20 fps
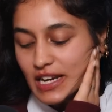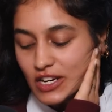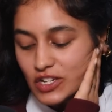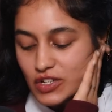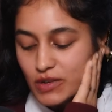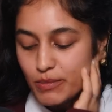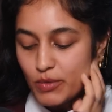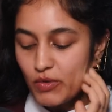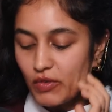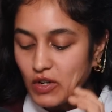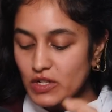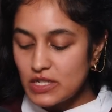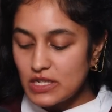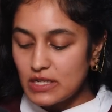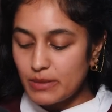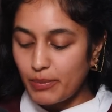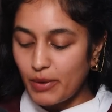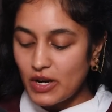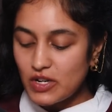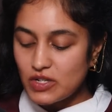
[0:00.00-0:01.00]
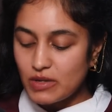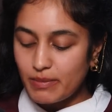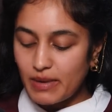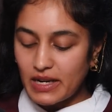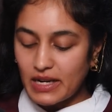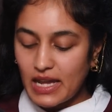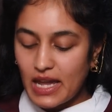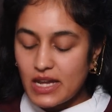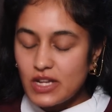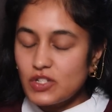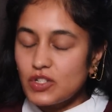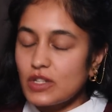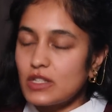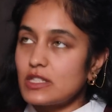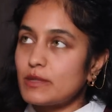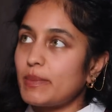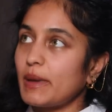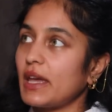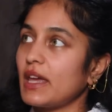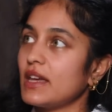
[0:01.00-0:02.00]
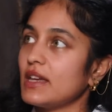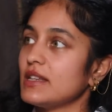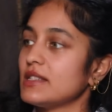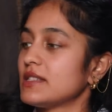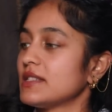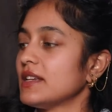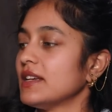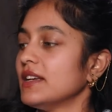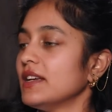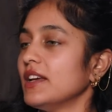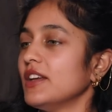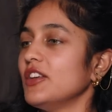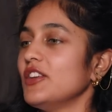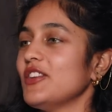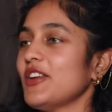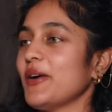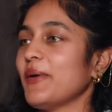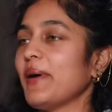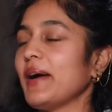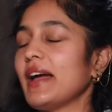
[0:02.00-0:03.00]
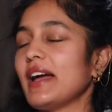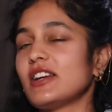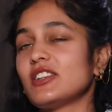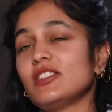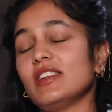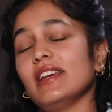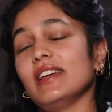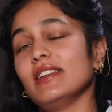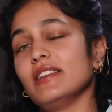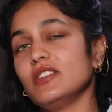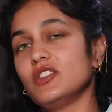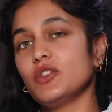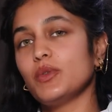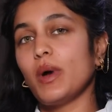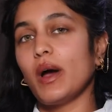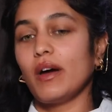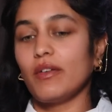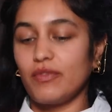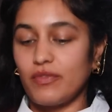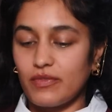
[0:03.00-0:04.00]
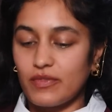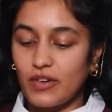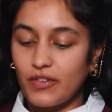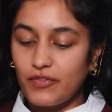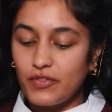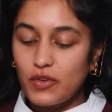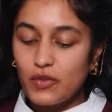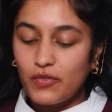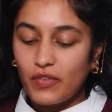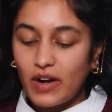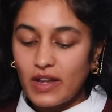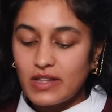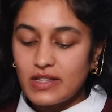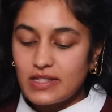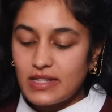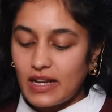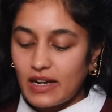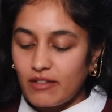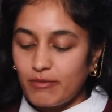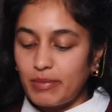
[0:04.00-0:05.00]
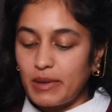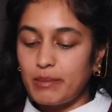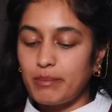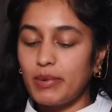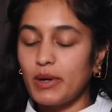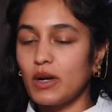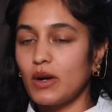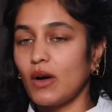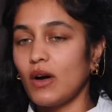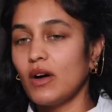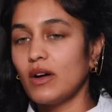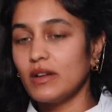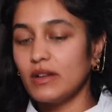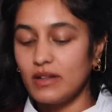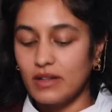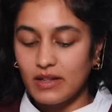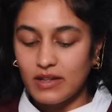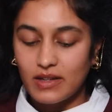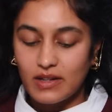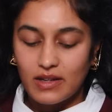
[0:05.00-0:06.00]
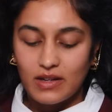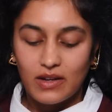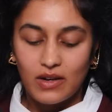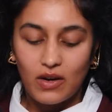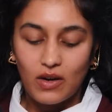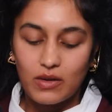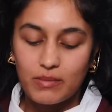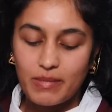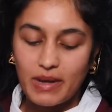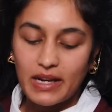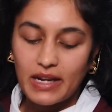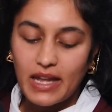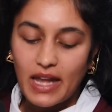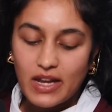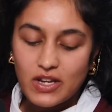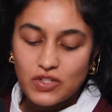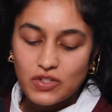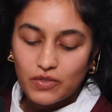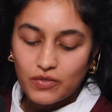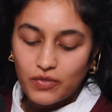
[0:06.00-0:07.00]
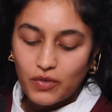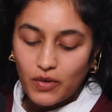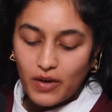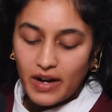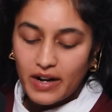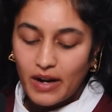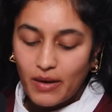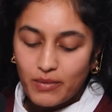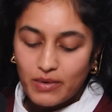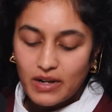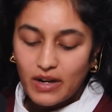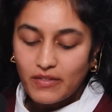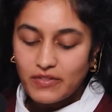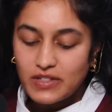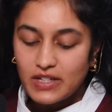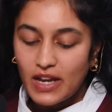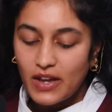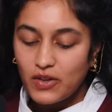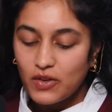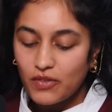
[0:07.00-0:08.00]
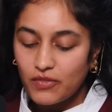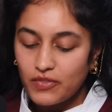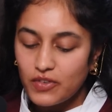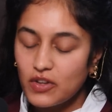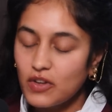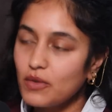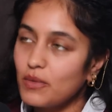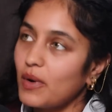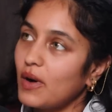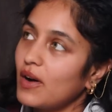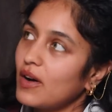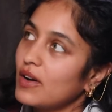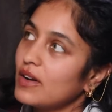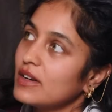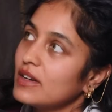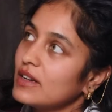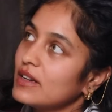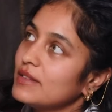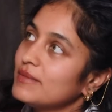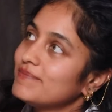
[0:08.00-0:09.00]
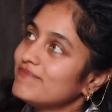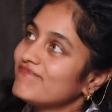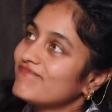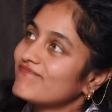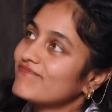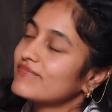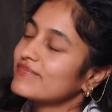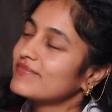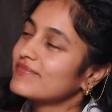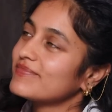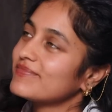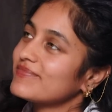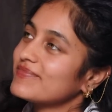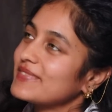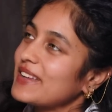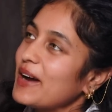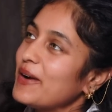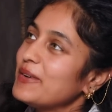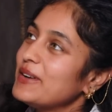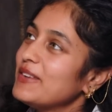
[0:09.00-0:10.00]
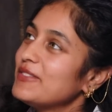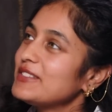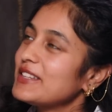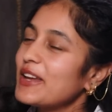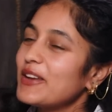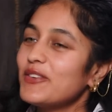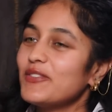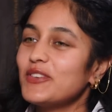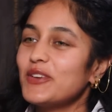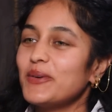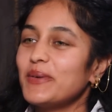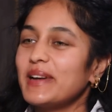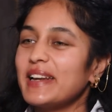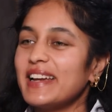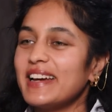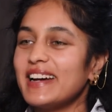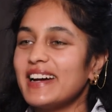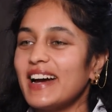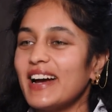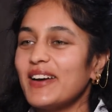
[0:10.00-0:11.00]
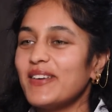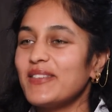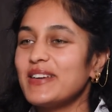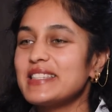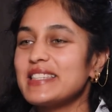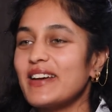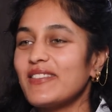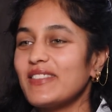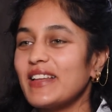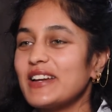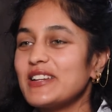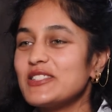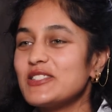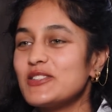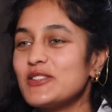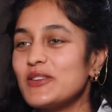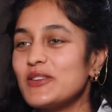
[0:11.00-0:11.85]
to actually move on to depression medications because, I actually do have a few friends that have been put on medication for it. And I would love to get your view on it. I always have I